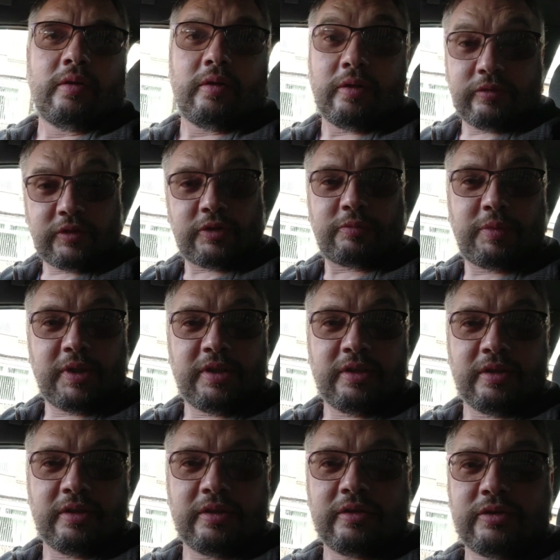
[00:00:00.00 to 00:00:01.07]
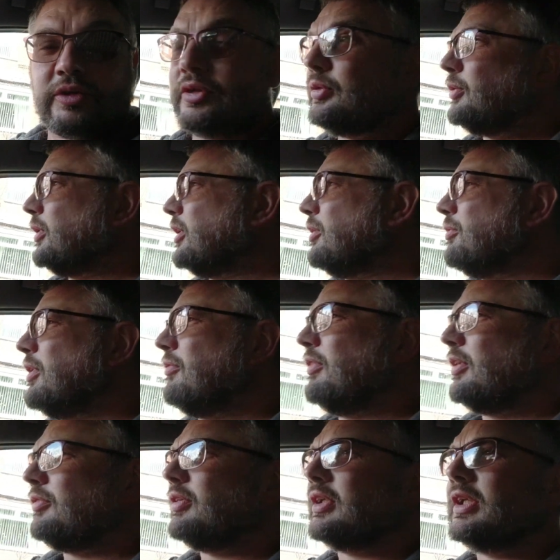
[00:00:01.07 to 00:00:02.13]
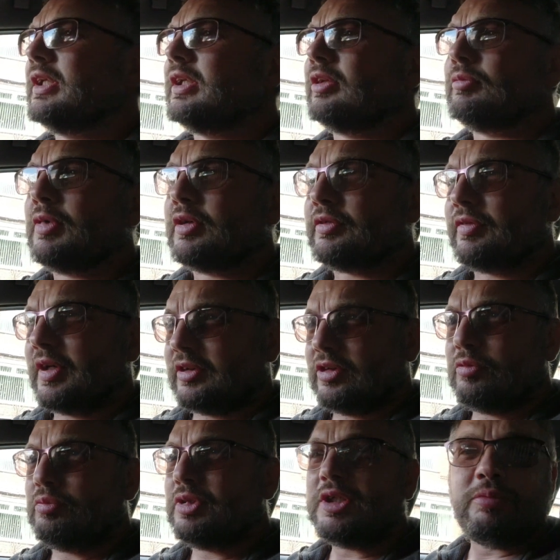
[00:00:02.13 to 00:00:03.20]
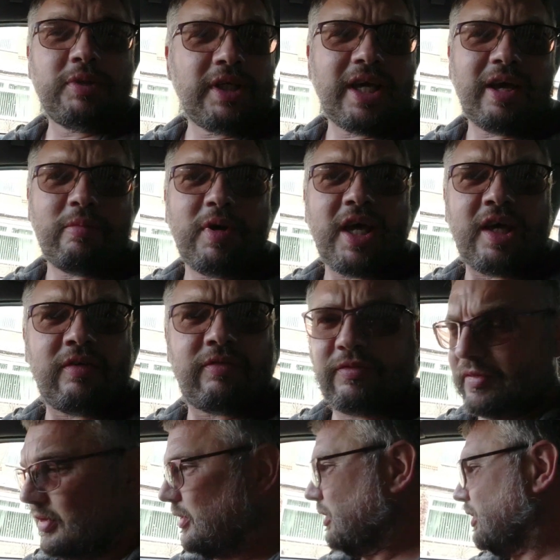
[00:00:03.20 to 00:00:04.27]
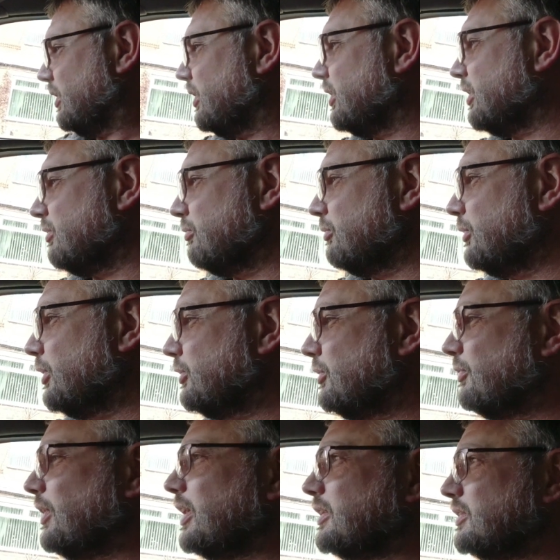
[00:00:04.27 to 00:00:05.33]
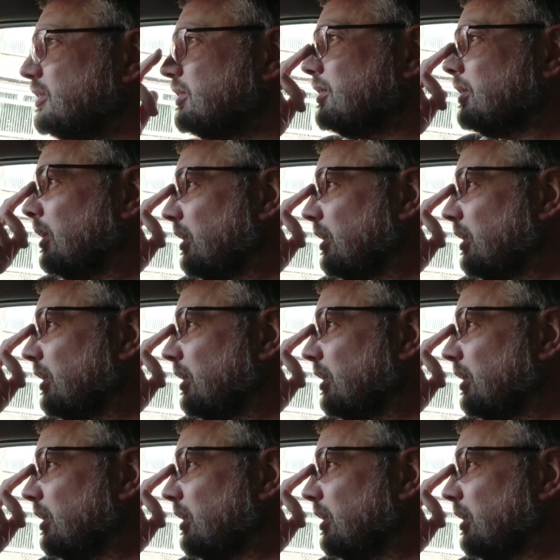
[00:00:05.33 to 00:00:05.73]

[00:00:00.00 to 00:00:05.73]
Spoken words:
I've just been to a very friendly little motor factor, BBMF motor factors.